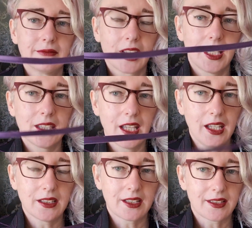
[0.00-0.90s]
And
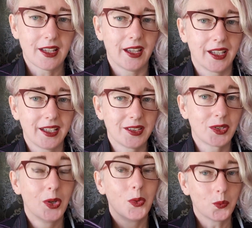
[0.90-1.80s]
then
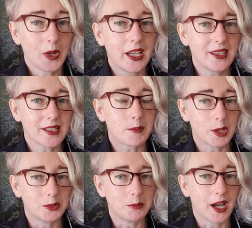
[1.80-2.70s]
decide where this
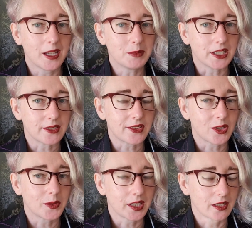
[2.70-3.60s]
purple piping is
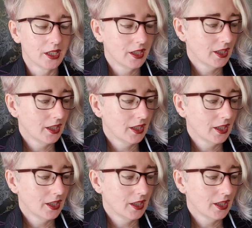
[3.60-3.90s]
going.